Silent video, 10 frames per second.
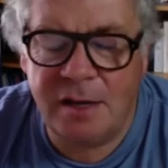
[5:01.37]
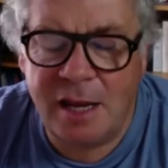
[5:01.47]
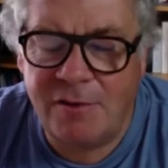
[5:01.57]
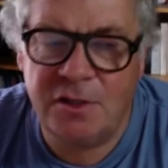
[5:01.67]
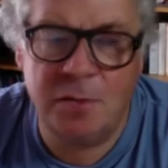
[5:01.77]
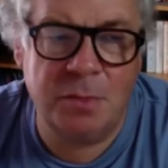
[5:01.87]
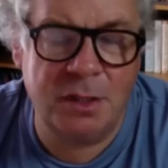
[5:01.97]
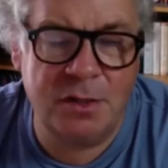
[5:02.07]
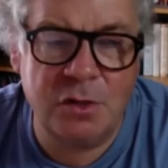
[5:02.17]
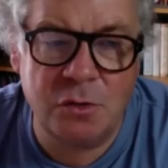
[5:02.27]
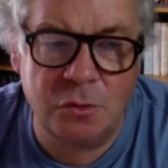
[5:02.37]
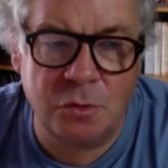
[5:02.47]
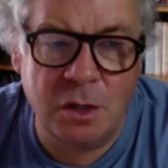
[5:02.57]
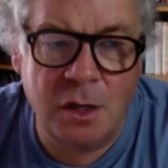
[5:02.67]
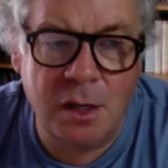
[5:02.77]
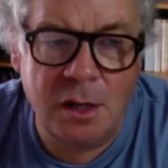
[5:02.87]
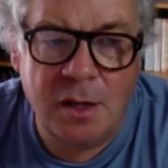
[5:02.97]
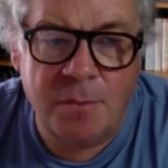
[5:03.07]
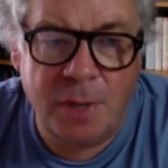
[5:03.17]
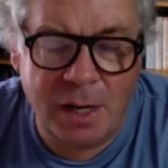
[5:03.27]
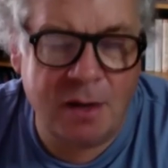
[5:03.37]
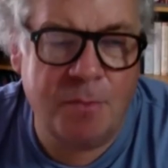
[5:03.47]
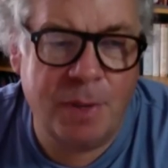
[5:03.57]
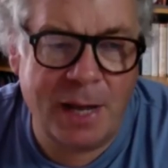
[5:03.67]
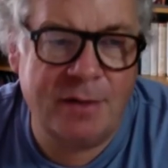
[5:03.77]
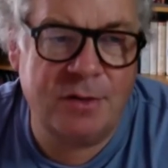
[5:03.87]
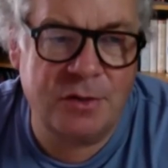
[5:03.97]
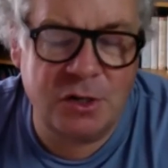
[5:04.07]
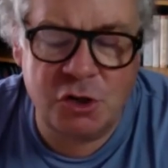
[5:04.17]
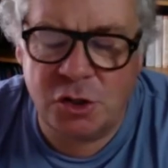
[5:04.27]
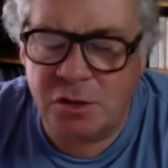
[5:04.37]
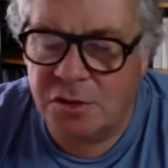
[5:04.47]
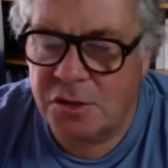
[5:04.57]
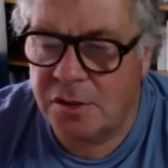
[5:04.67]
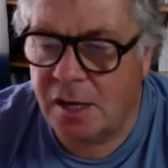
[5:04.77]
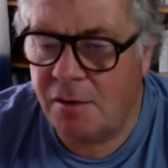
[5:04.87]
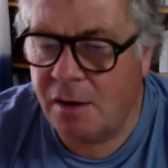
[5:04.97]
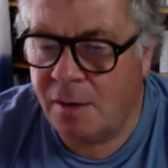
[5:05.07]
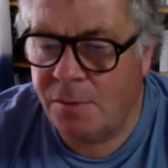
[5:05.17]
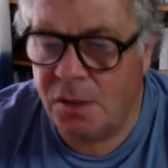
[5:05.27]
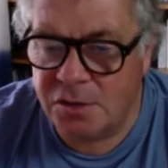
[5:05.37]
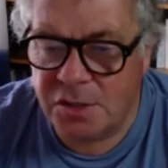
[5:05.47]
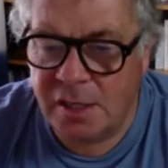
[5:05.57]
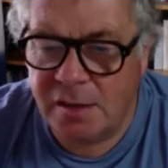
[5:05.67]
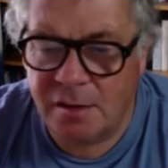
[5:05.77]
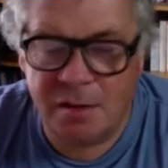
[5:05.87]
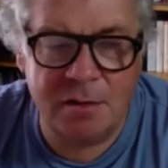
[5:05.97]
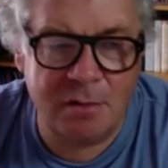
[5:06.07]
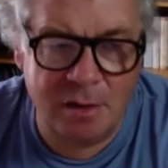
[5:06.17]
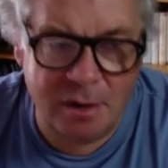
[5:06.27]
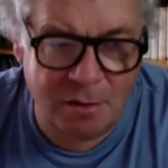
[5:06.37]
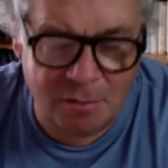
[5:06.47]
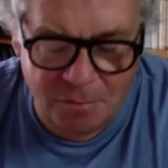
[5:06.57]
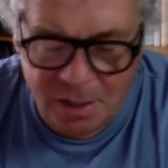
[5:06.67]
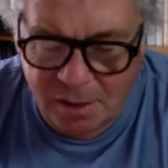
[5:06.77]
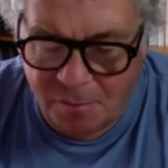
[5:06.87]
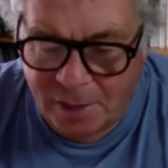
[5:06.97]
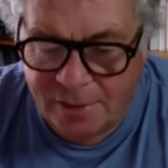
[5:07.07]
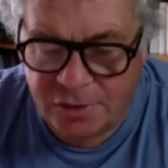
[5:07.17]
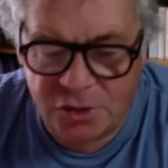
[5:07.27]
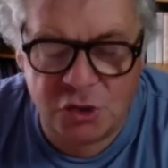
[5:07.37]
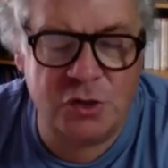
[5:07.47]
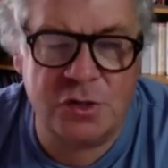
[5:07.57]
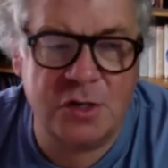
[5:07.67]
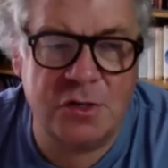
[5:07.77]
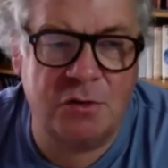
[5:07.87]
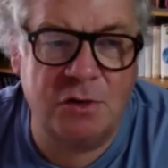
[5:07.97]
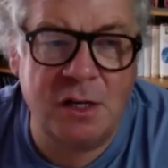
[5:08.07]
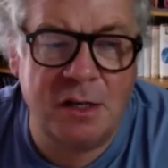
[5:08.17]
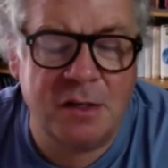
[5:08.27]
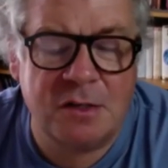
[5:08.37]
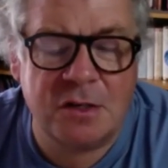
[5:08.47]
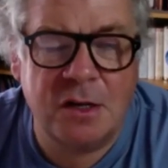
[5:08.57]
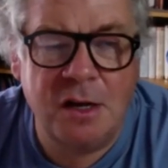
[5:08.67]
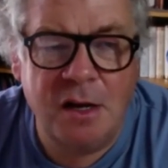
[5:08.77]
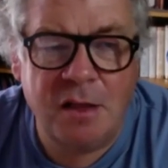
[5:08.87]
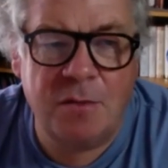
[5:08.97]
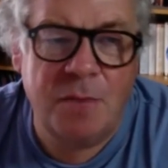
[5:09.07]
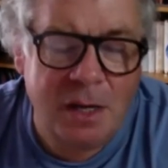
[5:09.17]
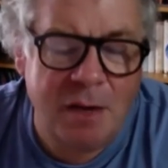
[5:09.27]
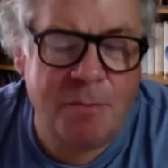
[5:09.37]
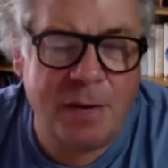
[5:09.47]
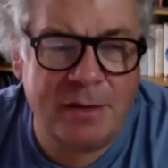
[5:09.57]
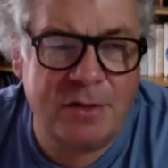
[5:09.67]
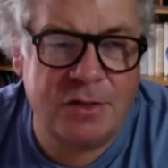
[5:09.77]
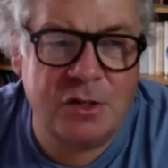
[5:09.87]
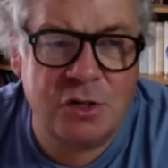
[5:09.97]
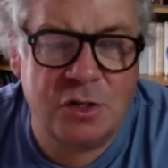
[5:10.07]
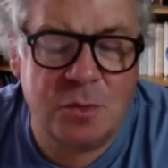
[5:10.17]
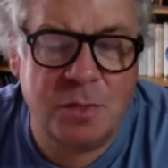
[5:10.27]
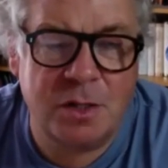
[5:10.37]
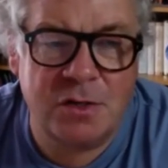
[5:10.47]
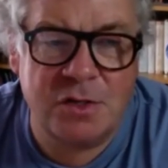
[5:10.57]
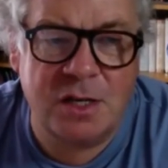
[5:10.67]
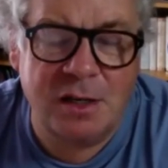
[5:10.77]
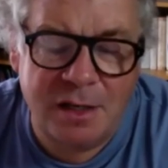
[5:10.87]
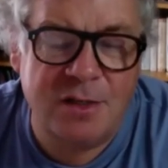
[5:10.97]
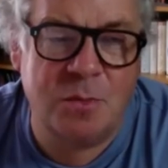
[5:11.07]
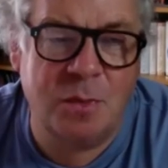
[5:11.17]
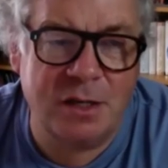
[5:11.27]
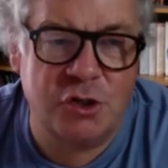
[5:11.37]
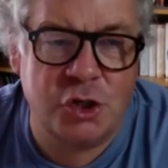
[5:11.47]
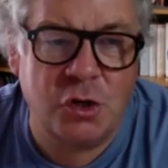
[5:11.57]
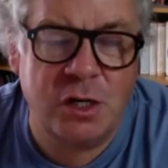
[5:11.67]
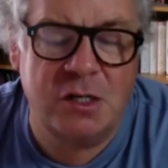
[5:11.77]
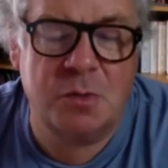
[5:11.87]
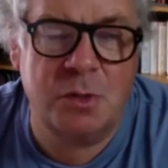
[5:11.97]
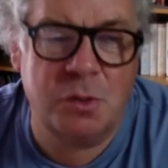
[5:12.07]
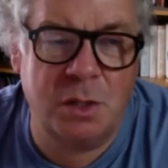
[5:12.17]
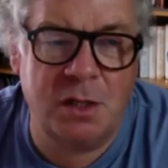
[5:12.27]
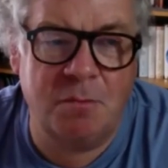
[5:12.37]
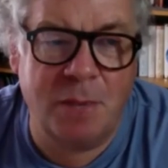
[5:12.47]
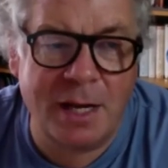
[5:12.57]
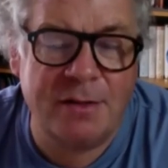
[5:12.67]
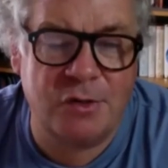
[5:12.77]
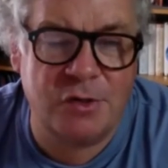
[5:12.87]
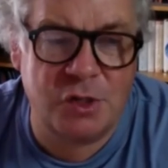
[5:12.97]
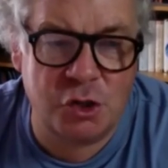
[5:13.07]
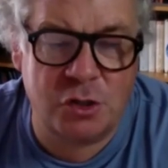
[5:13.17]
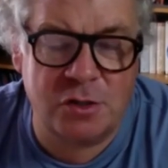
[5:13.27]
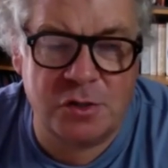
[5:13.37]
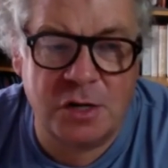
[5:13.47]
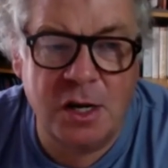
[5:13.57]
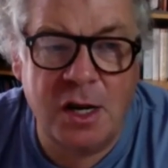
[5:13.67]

inevitably do, make bad decisions. Now, I'm not saying that they're making bad decisions because they're idiots. They're making bad decisions because they need to make a choice between bad decisions